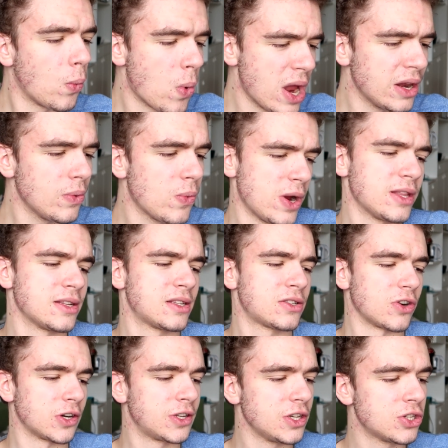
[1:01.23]
win-win
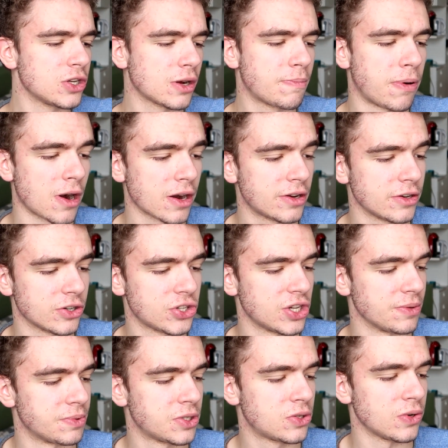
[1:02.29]
strategic
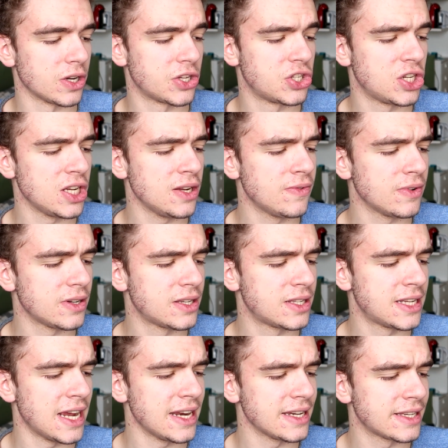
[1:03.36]
partnerships to achieve
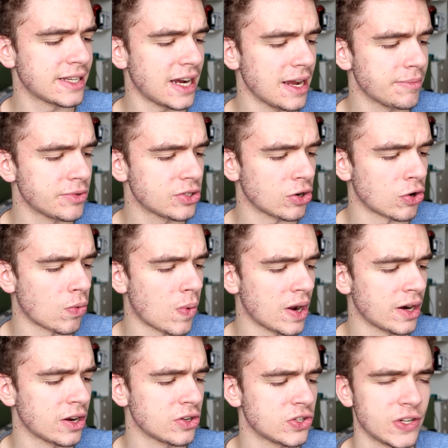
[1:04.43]
10 times or
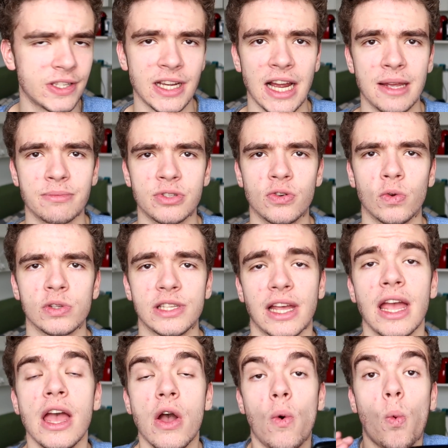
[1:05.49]
100 times goals.
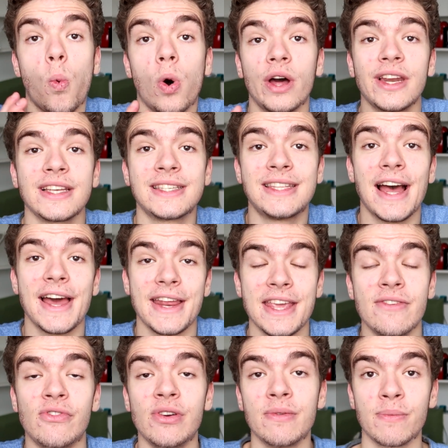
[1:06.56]
Like, what does that
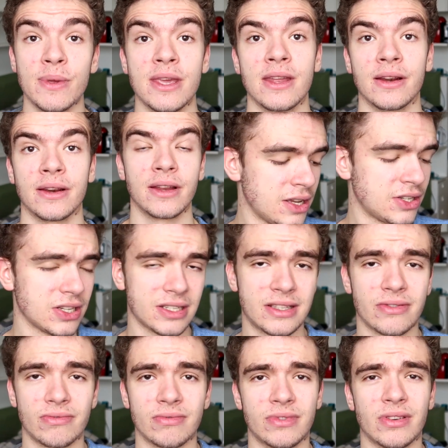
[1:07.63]
even mean? And just
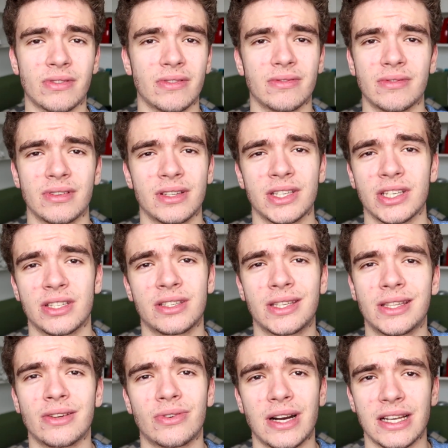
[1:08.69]

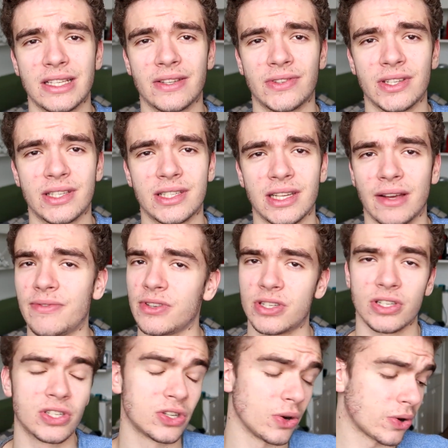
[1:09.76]
the rest of this stuff is
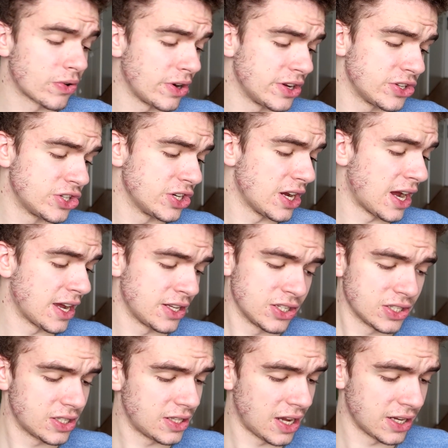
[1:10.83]
just so cringy. I
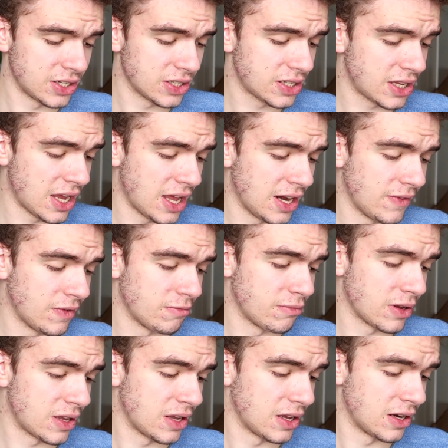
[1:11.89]
just can't even
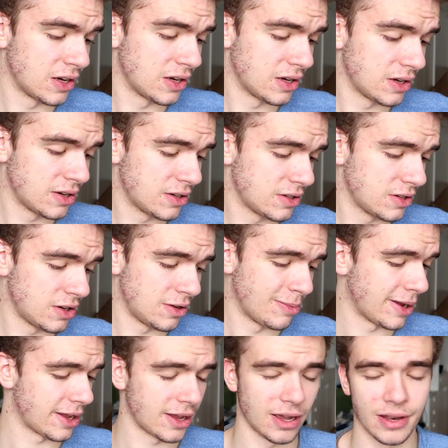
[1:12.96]
begin. Oh
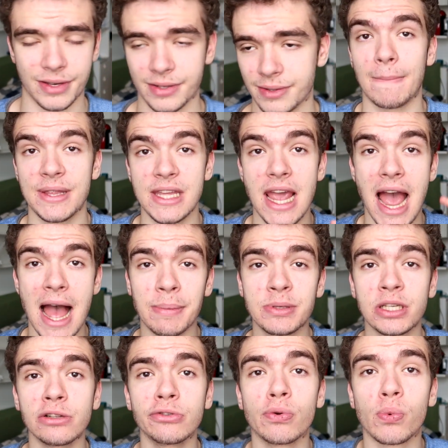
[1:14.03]
my god. But the
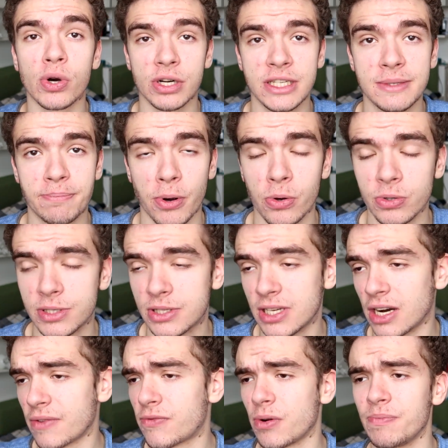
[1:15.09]
absolute worst posts
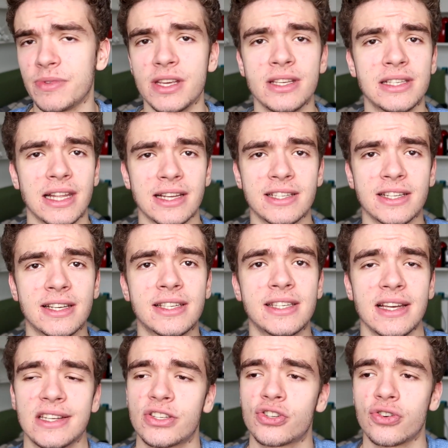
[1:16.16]
are from these like
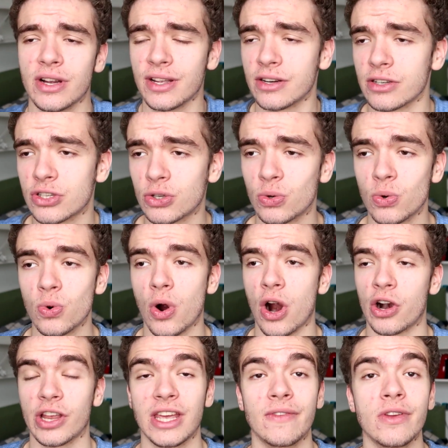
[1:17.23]
success trainers who
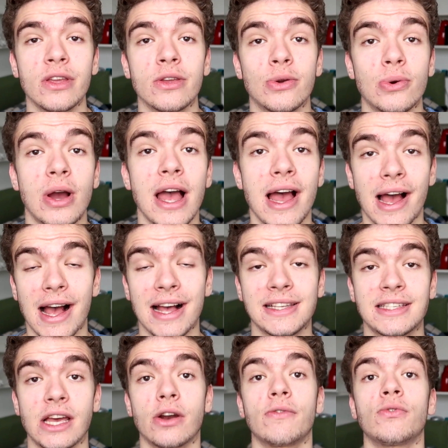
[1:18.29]
are giving you a
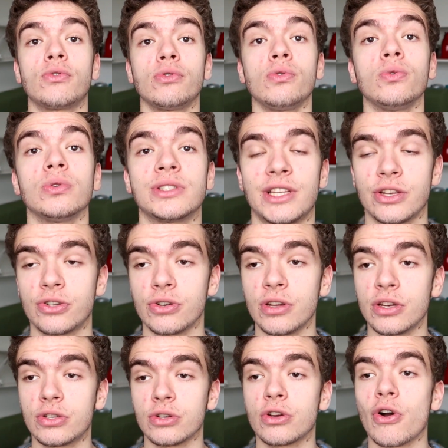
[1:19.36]
set of rules that you
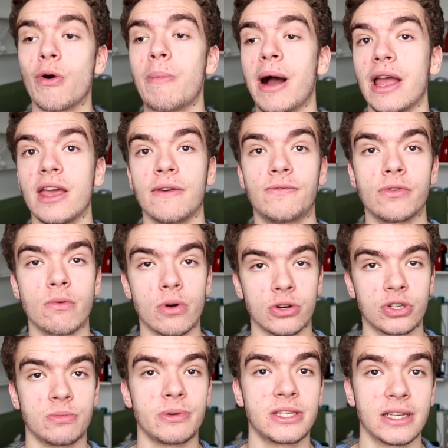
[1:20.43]
need to go by if you
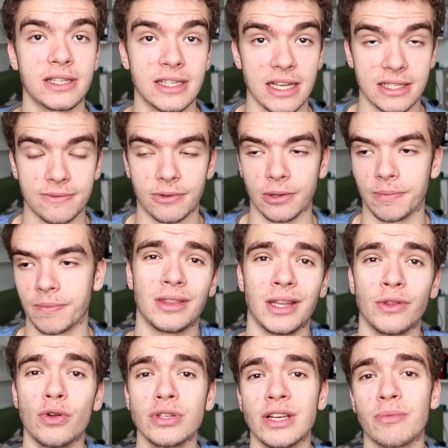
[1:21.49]
want to be successful.
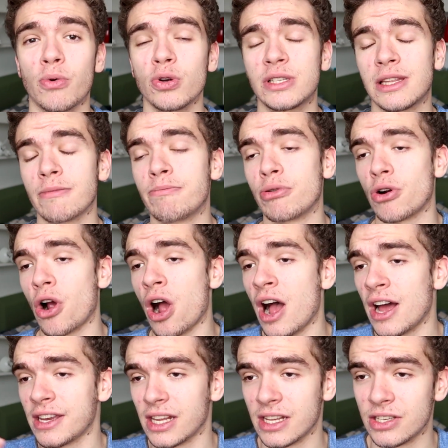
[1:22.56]
Now, those are mostly
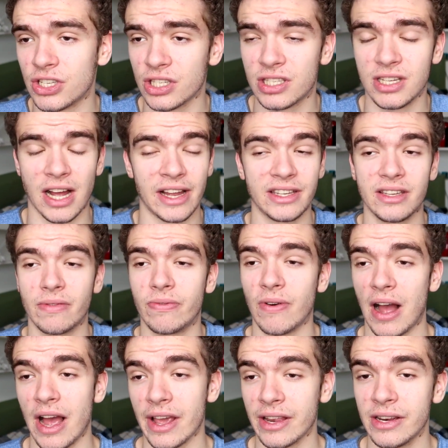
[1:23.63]
broad and just
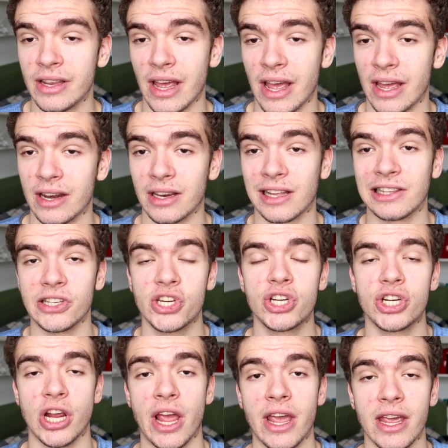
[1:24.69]
undefined and
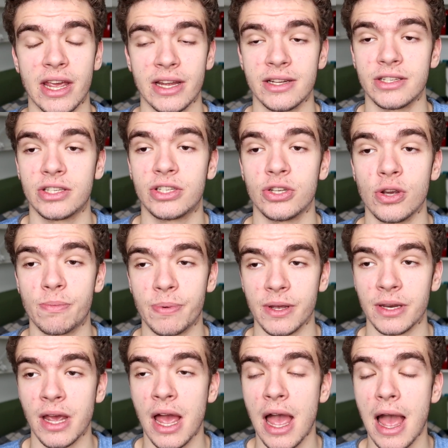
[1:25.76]
cliche and
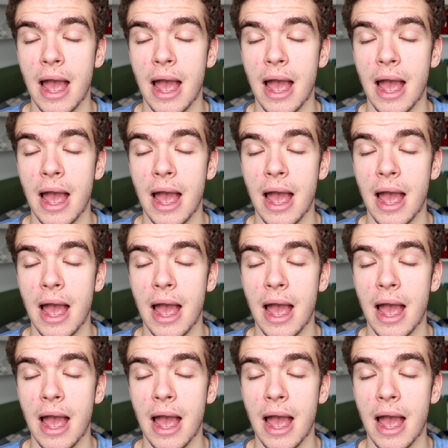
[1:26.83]
stupid.